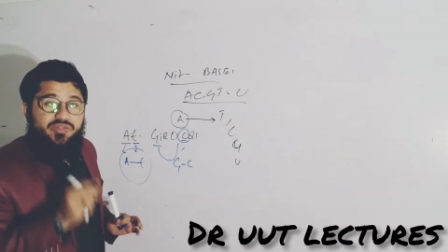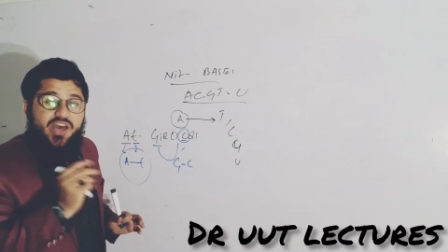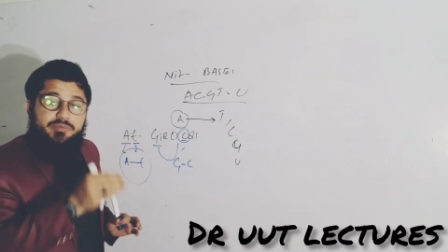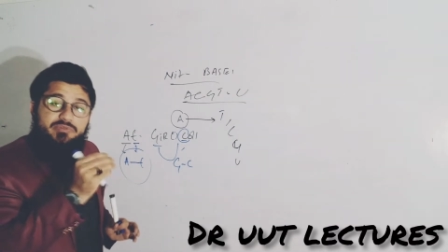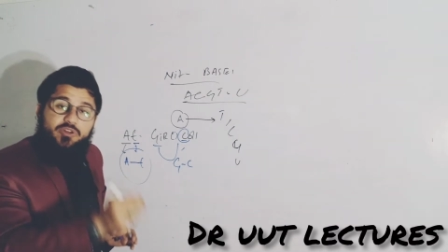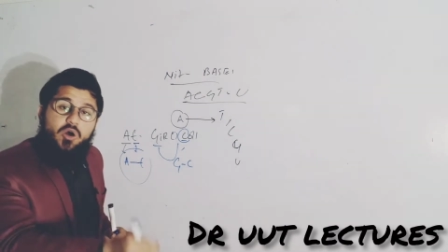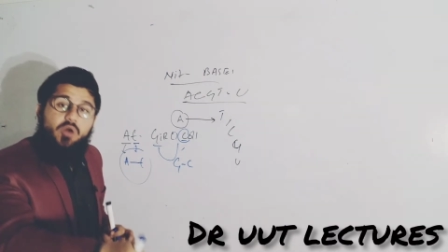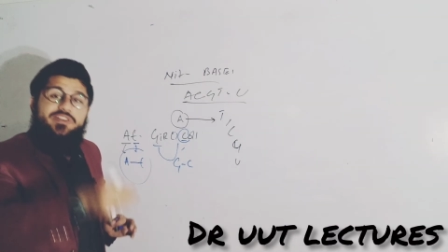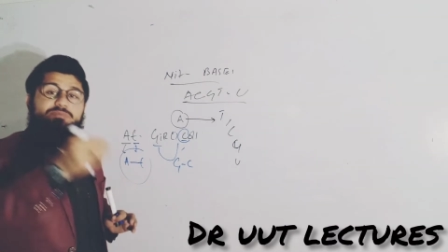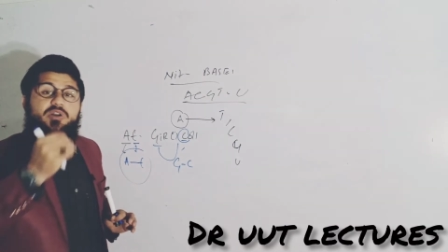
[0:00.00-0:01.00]
Thymine will
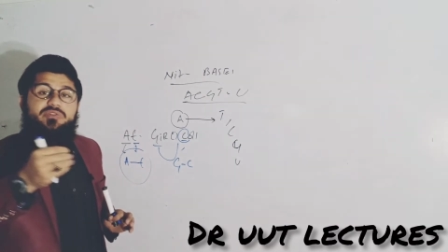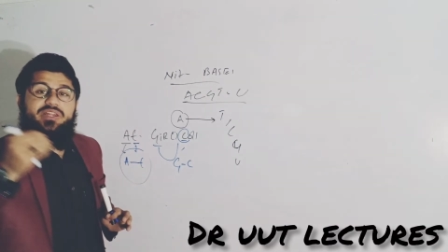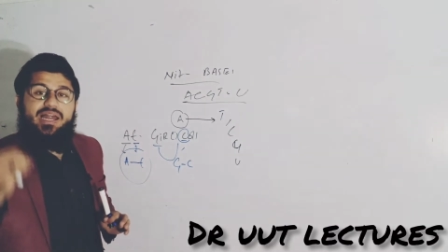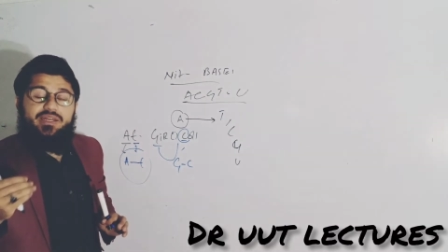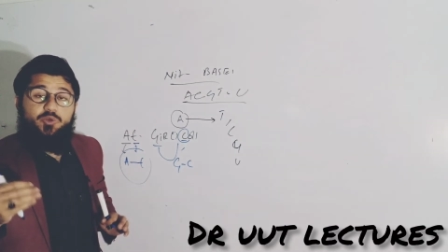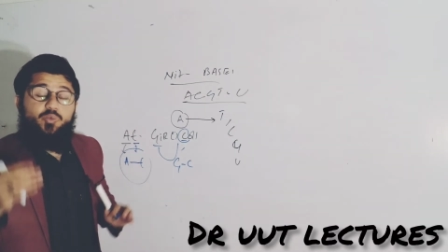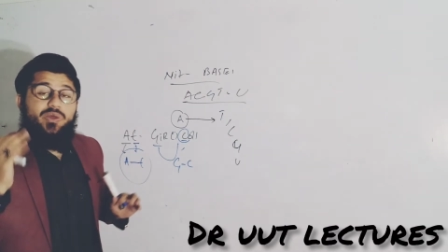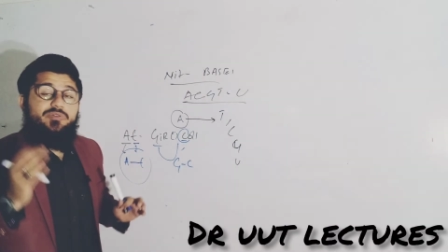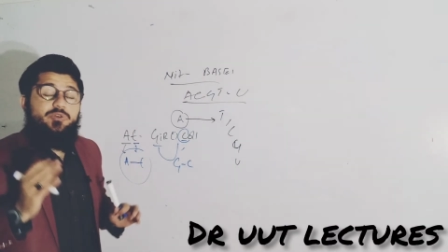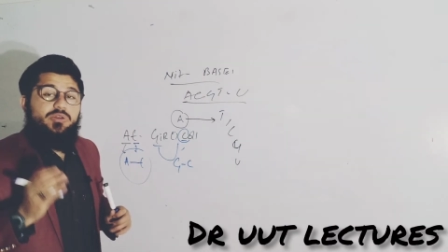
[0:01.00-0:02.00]
always bond with adenine.
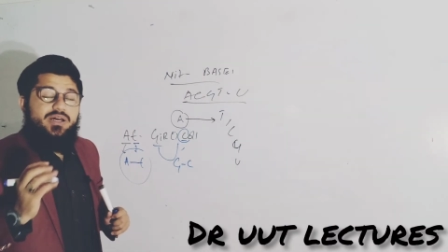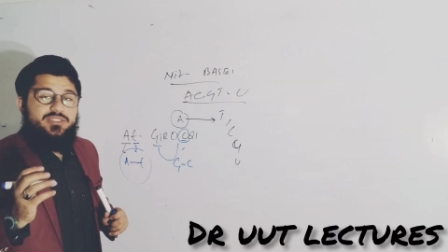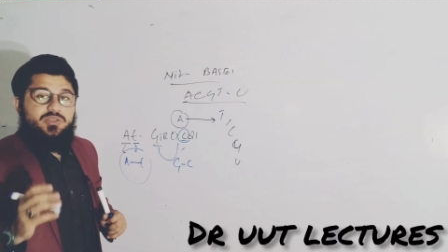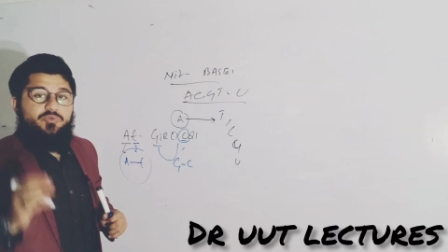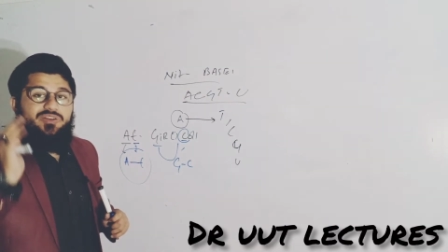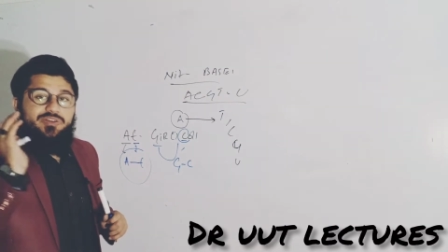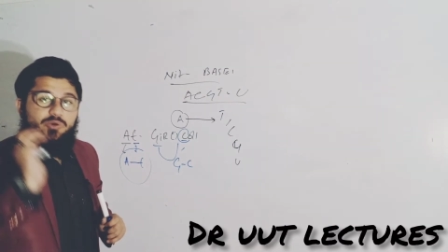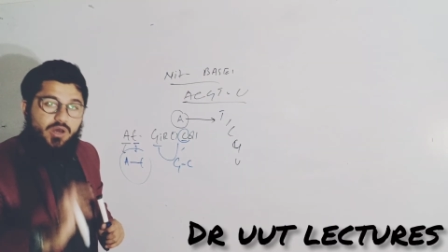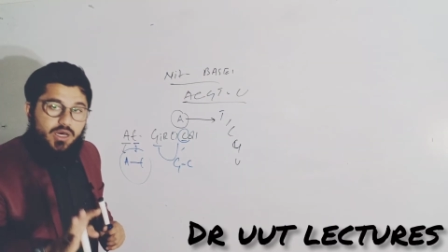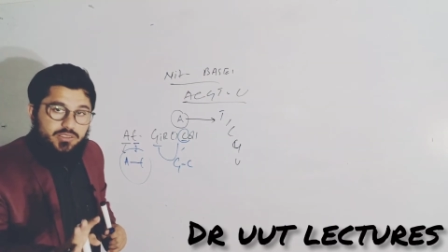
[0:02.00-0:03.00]
Whenever you are asked, whenever you
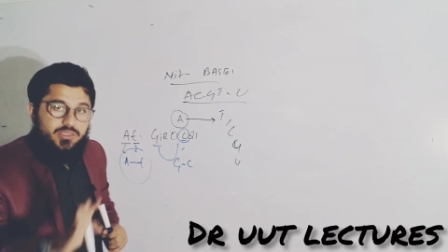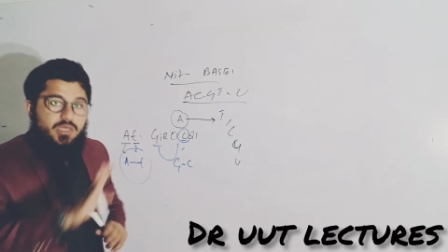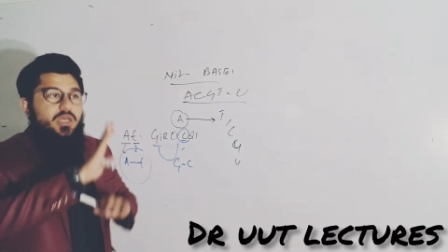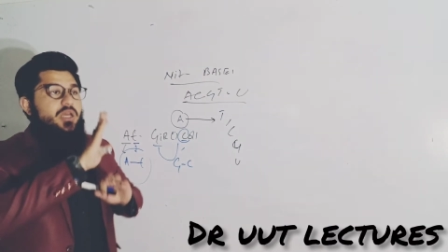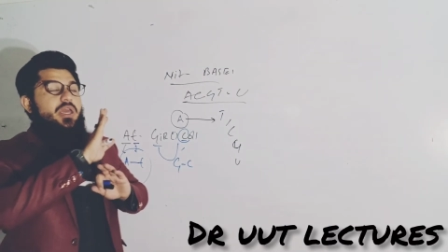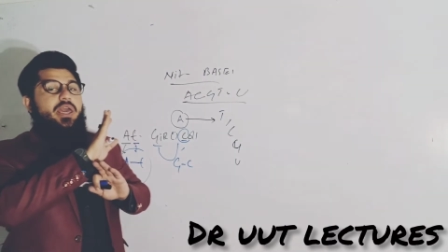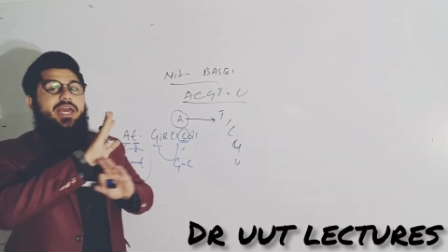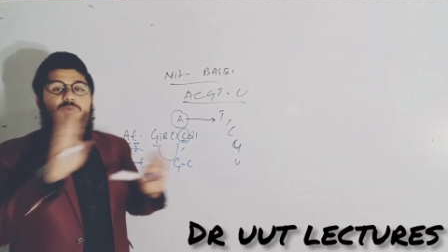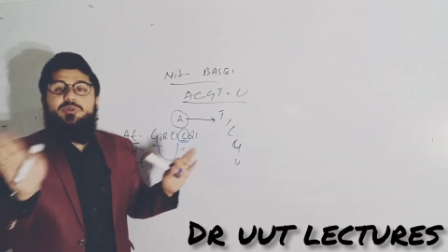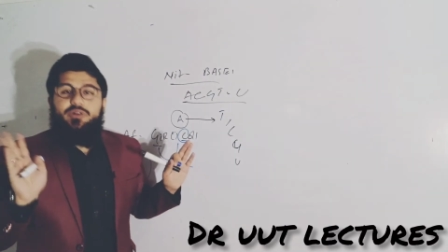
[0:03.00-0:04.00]
are asked,
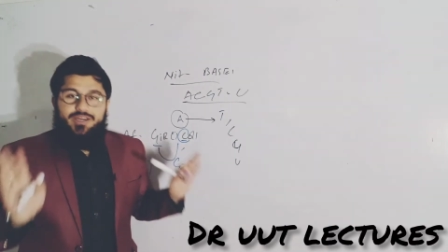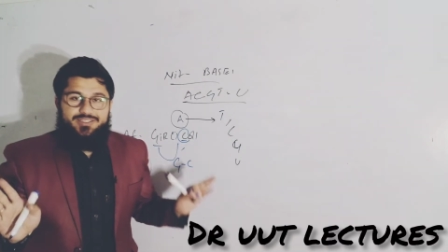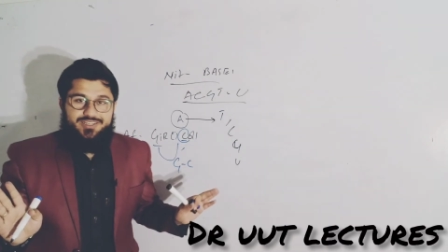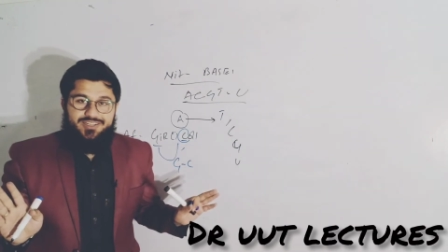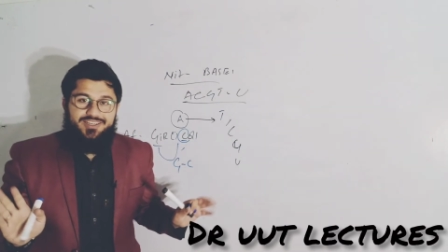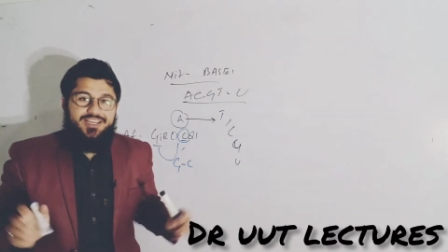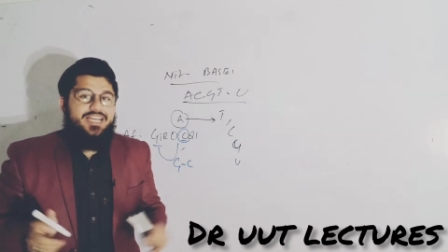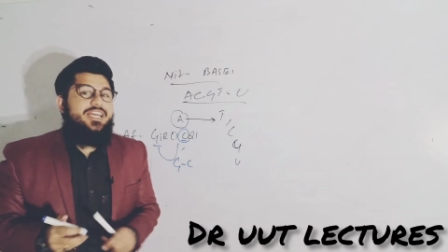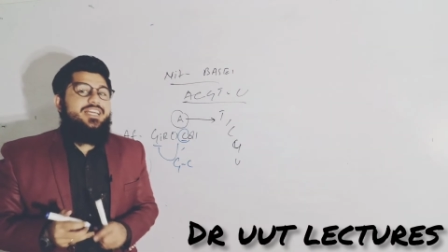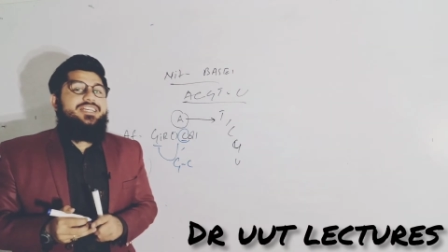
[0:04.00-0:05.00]
anywhere you are asked,
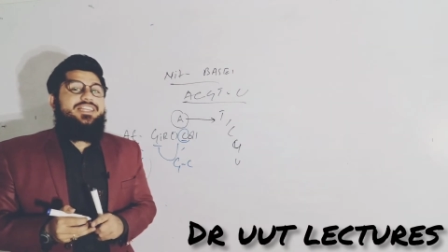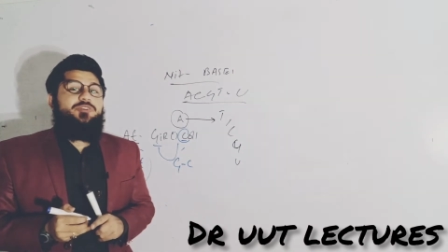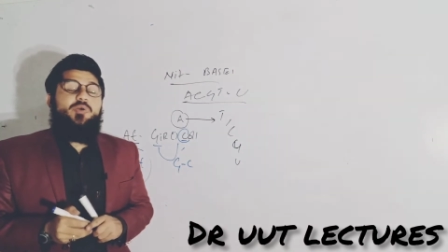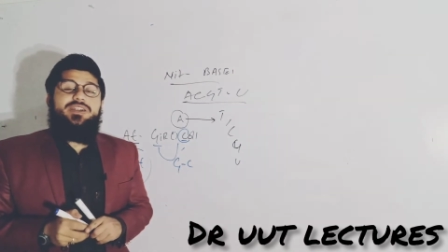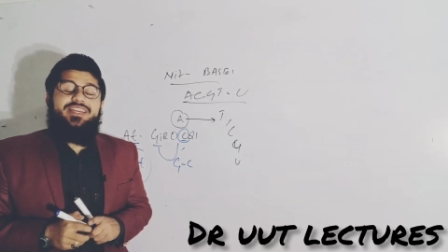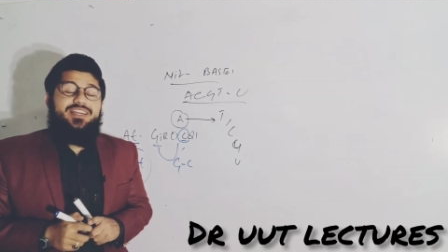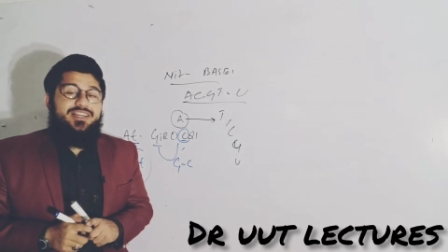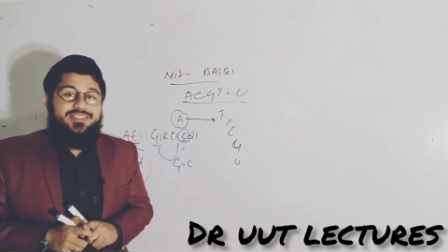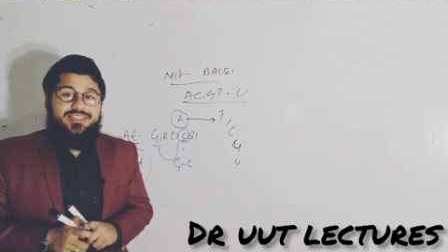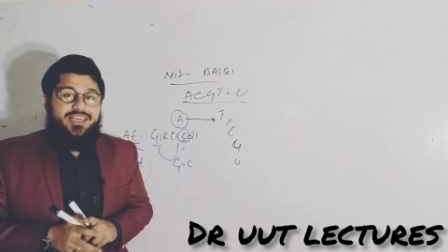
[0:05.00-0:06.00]
that what
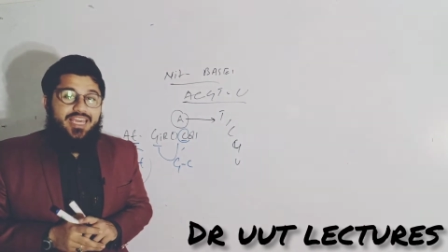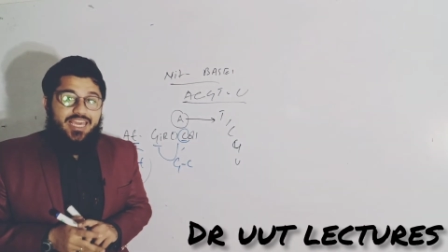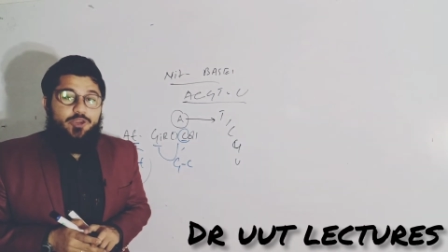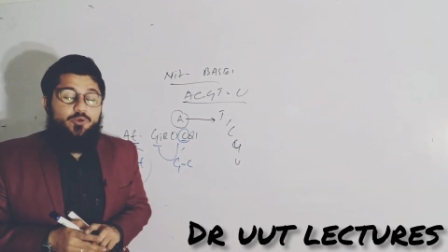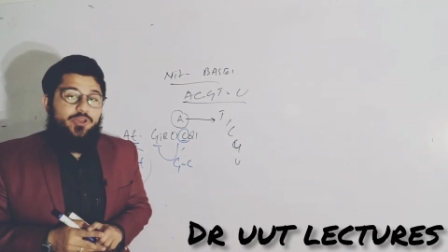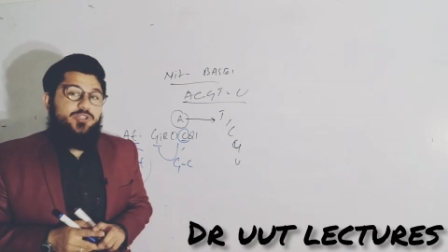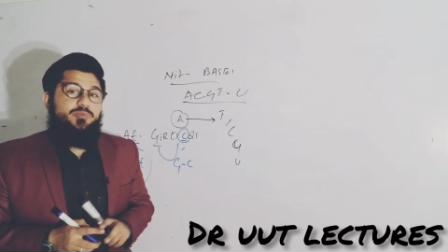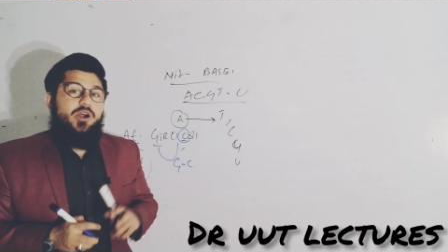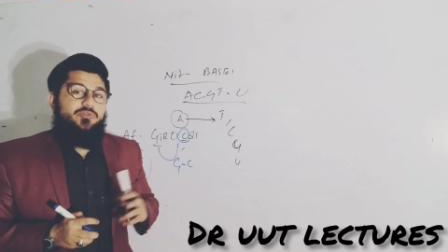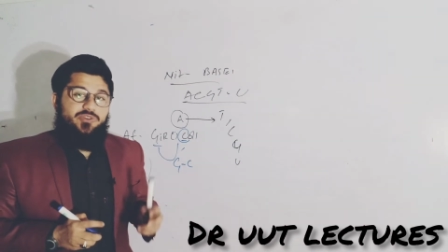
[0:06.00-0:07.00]
is A going to
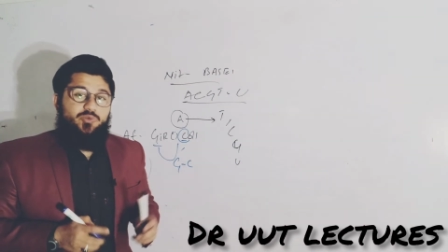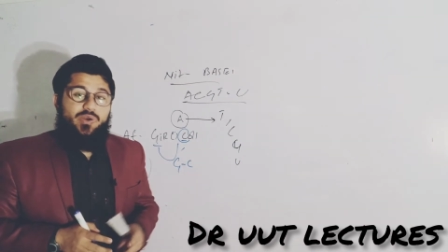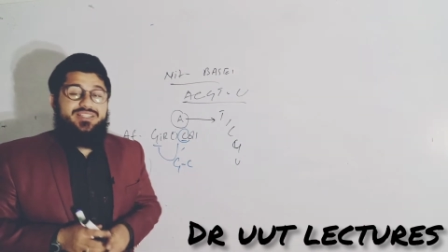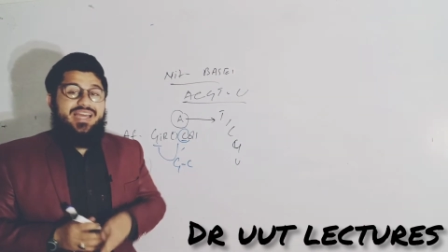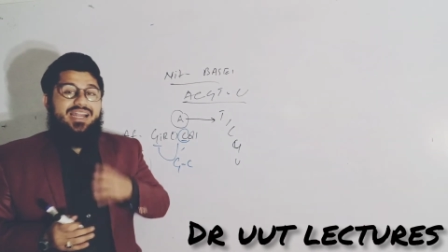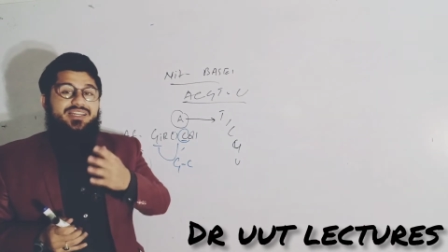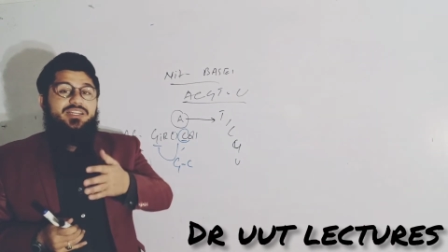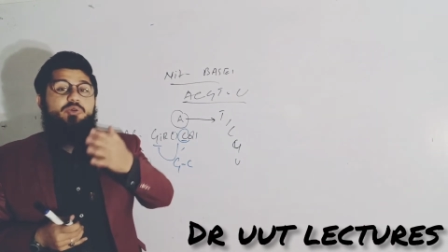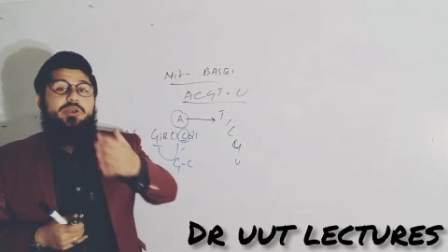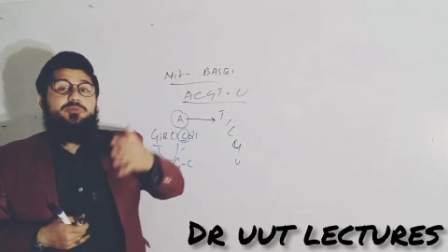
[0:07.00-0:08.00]
bond with? What is adenine
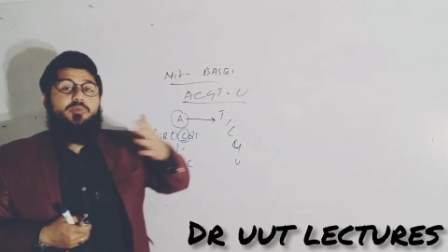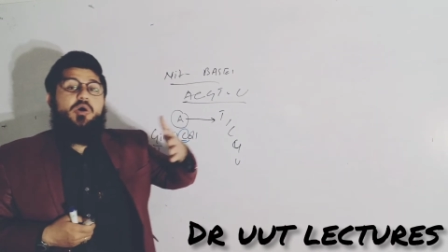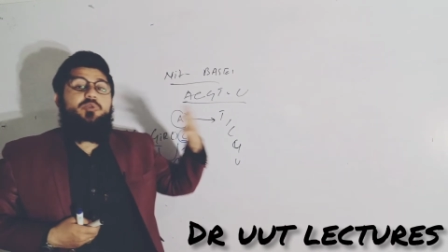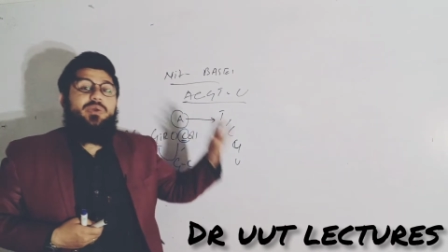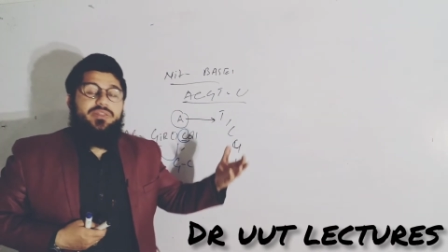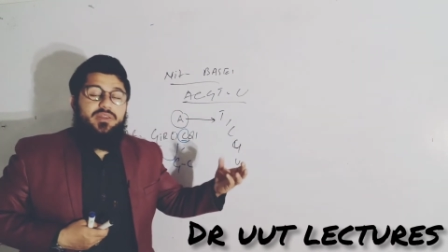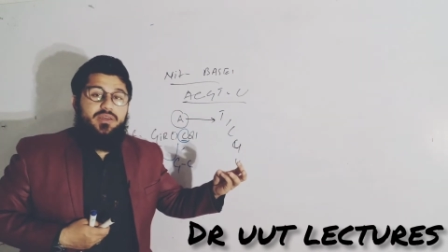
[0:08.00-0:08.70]
going to bond with?